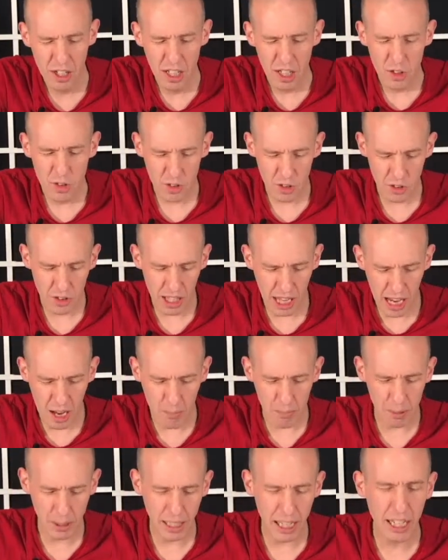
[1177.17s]
so that
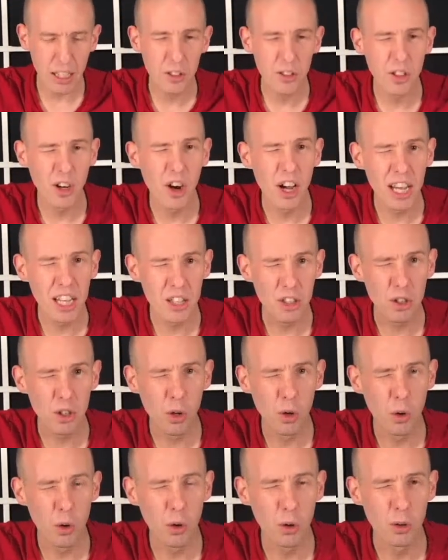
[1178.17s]
black dot in the
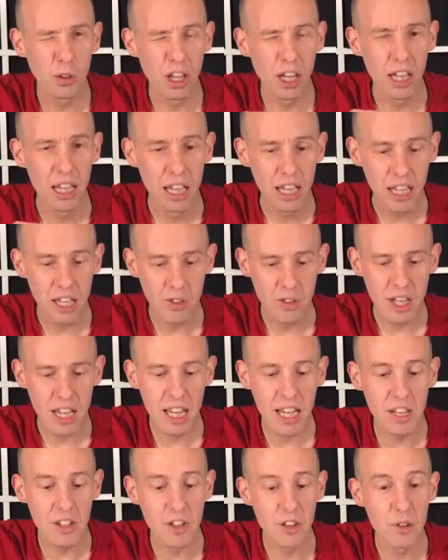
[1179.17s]
corner is
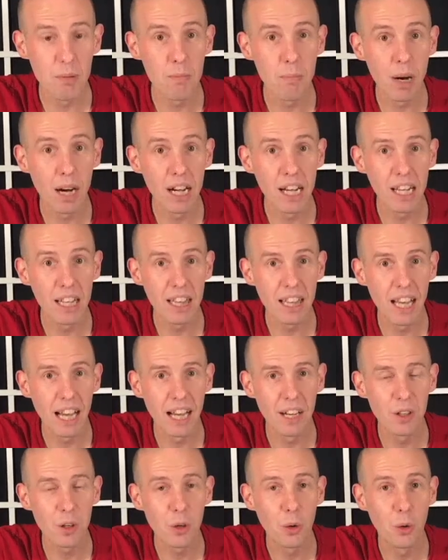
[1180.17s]
hidden by that
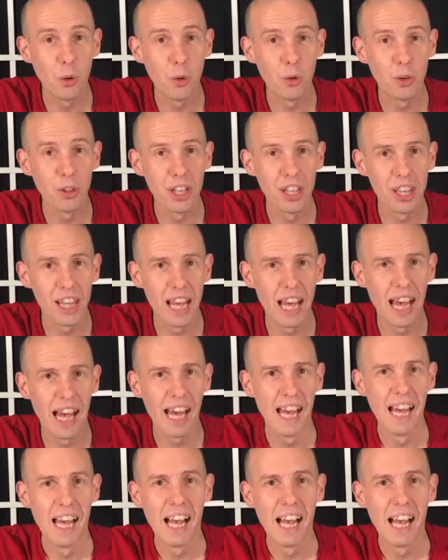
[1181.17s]
corner there.